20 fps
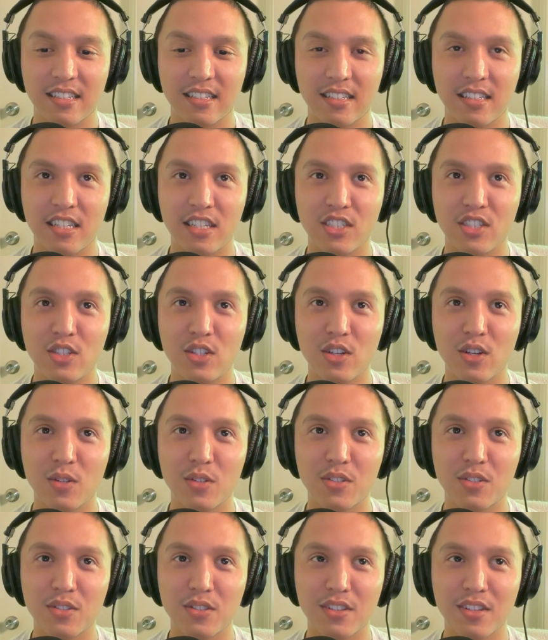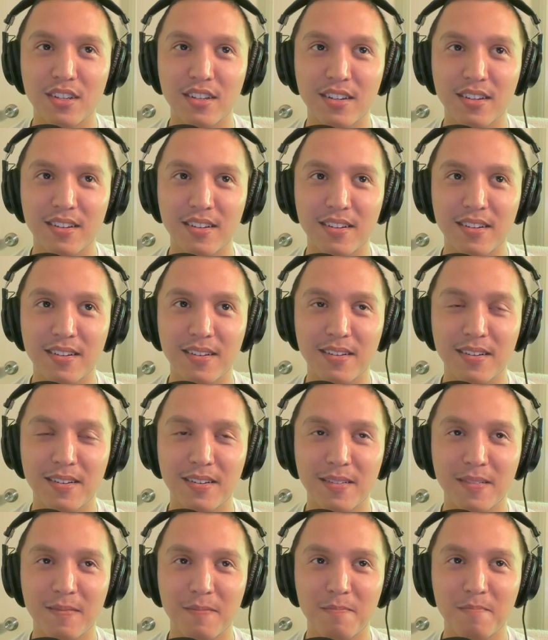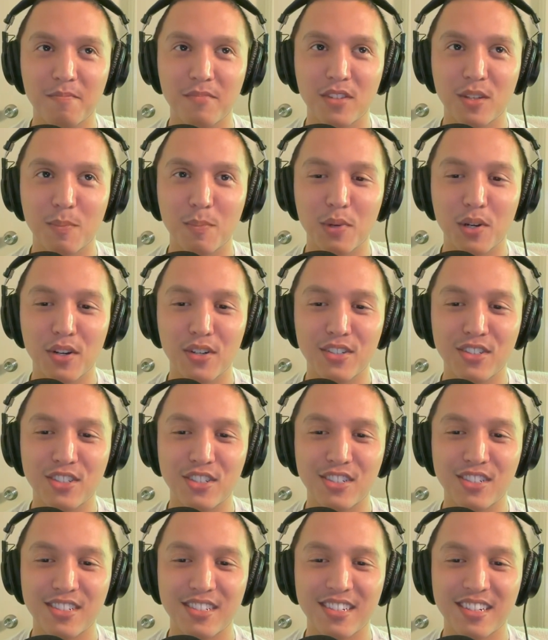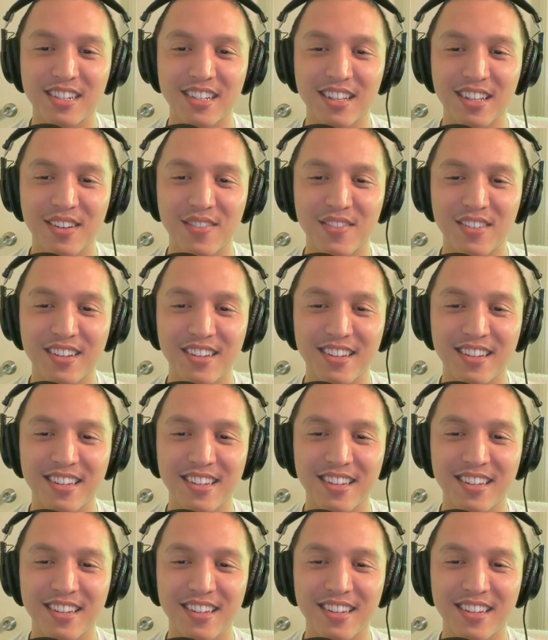Did you go to the Burj Khalifa?